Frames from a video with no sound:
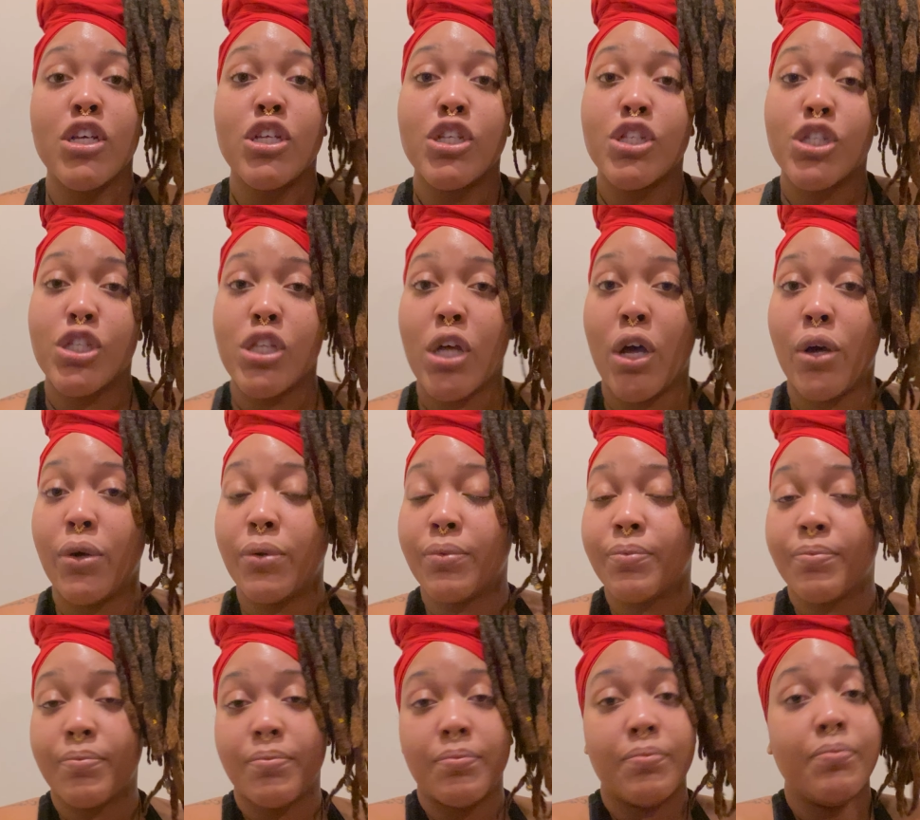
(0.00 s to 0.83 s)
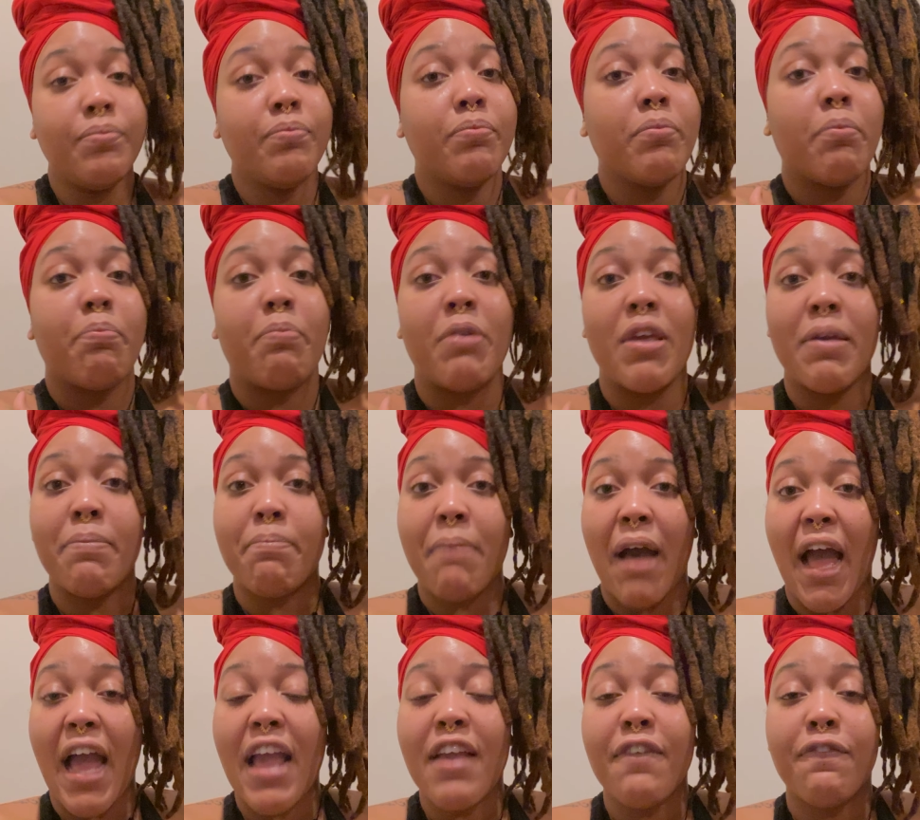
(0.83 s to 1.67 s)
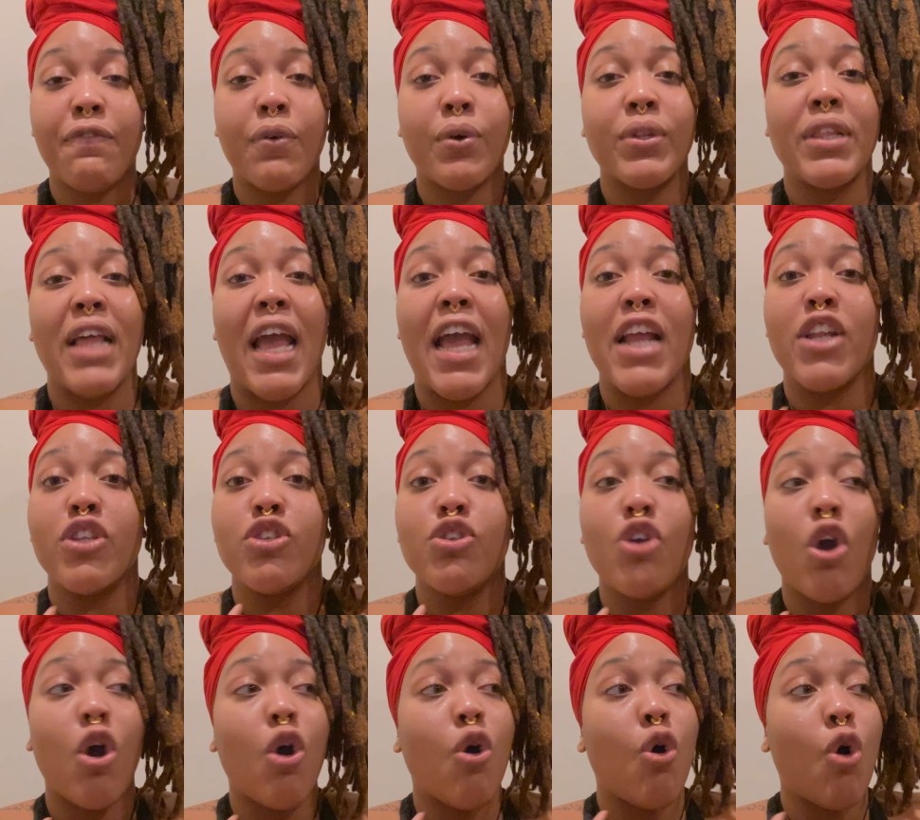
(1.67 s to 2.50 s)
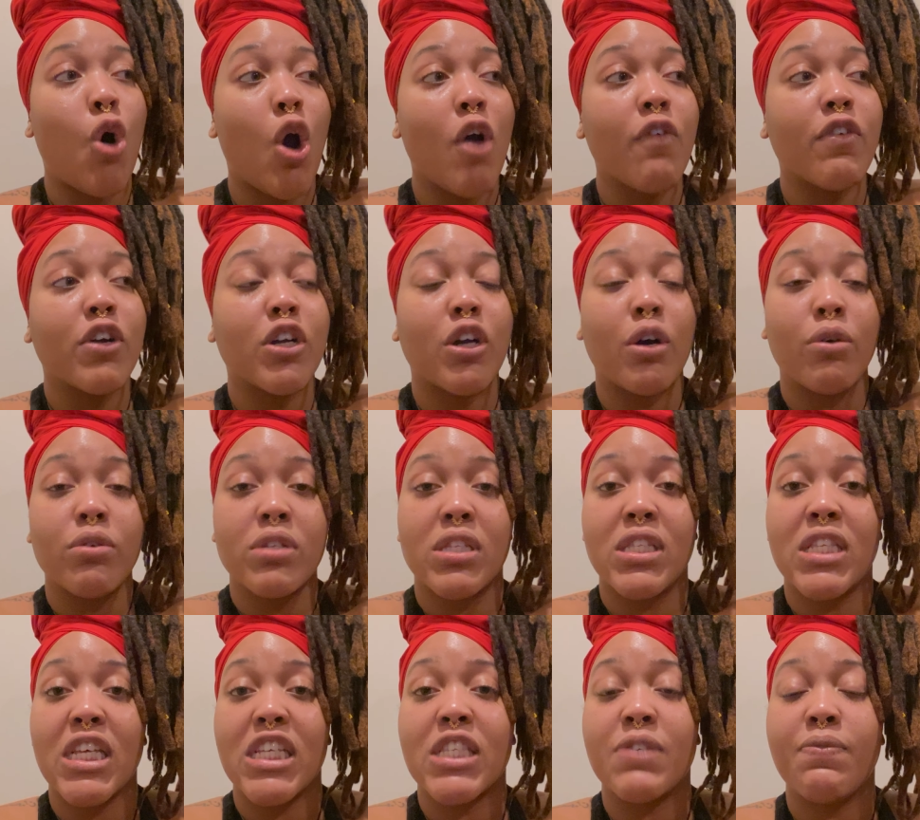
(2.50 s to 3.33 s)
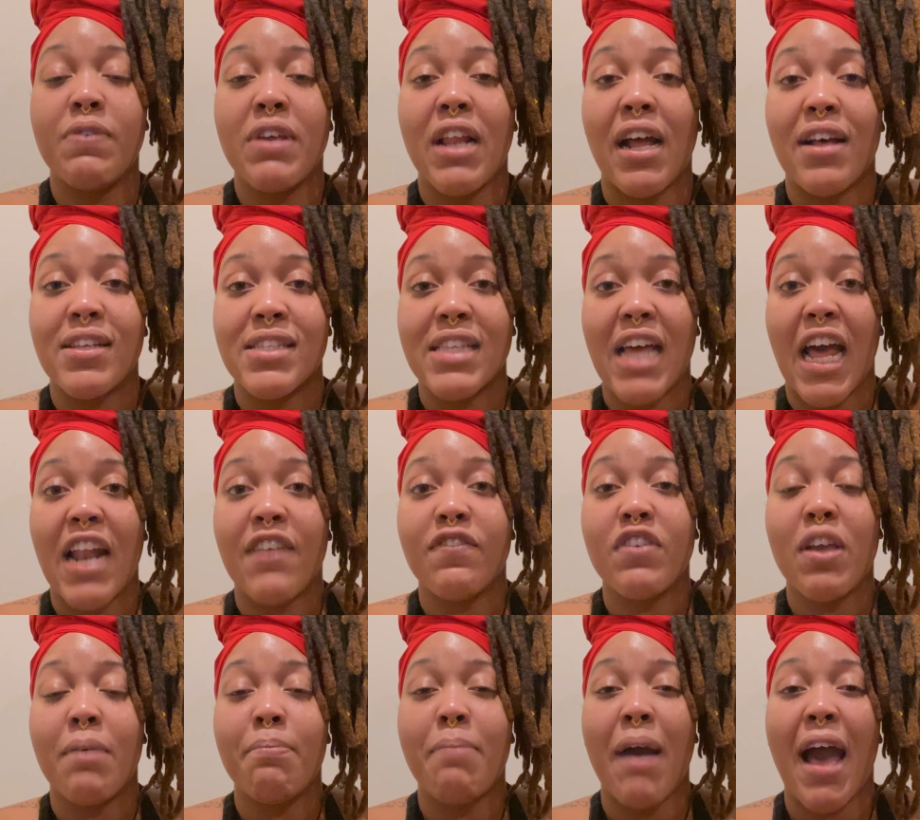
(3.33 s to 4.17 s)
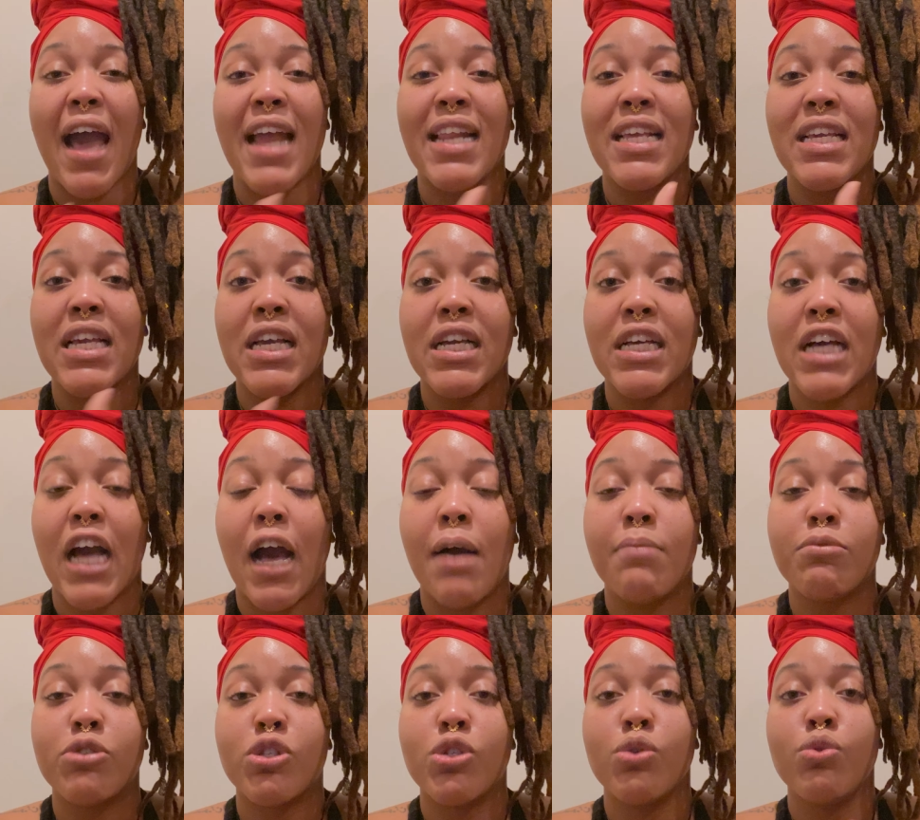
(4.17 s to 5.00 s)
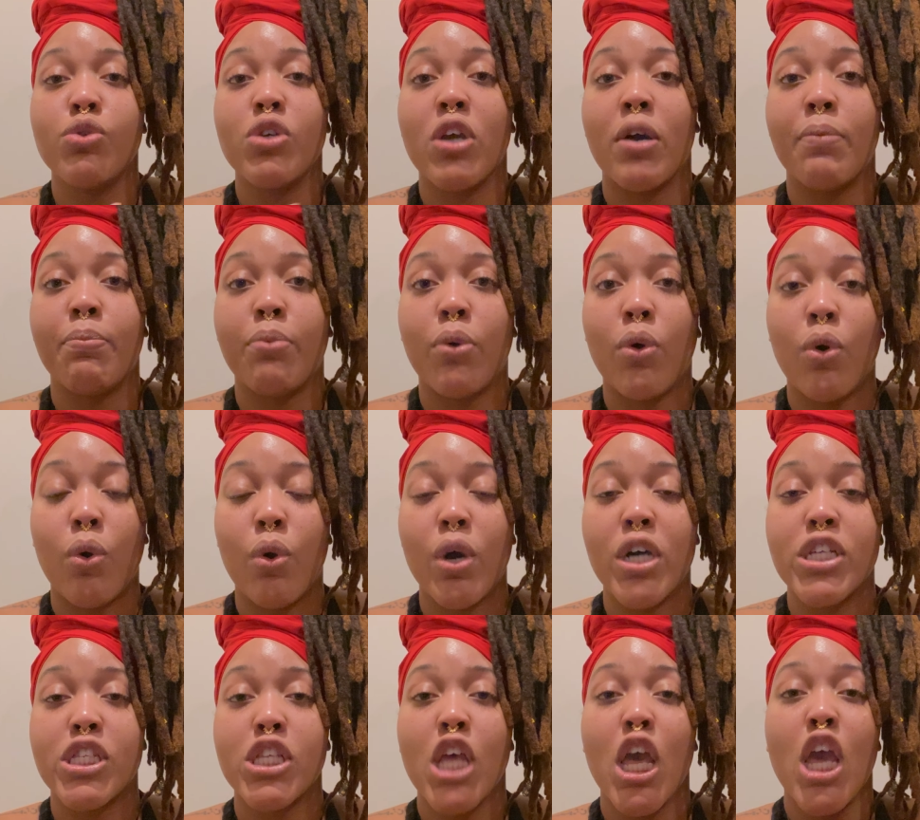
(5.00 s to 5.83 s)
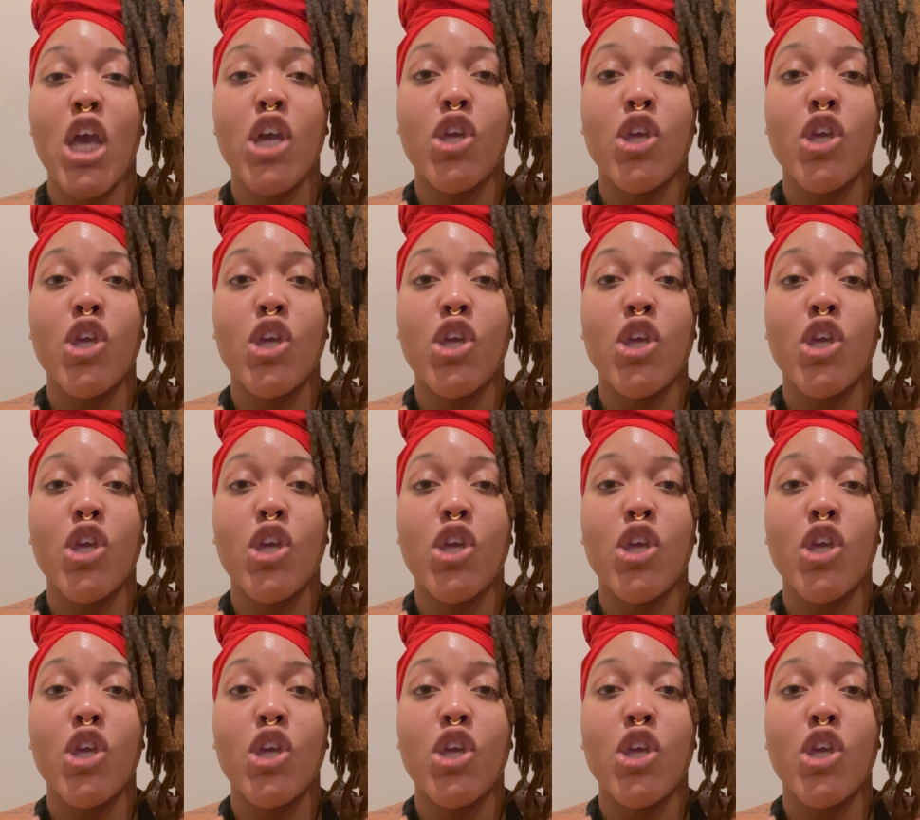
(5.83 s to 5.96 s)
So, be mindful that your aura goes six feet outside of your body. It comes through your pores.